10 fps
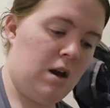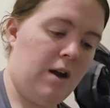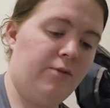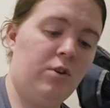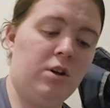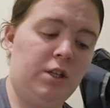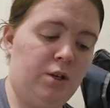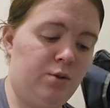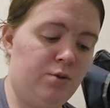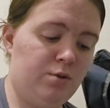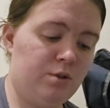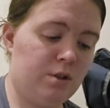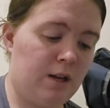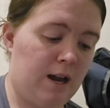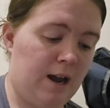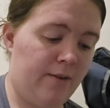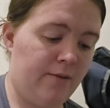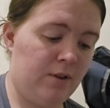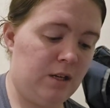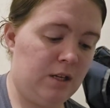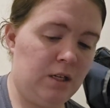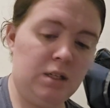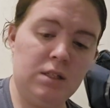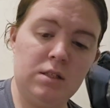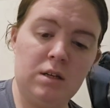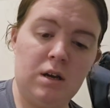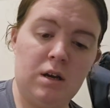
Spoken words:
I've not used half of these.